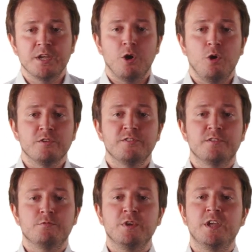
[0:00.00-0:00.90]

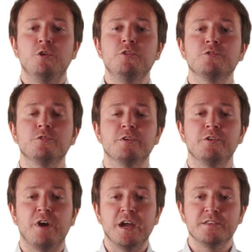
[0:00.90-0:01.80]
because we can also
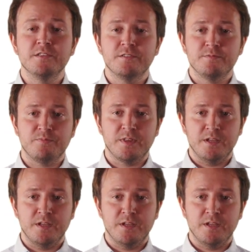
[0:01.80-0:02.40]
rewrite it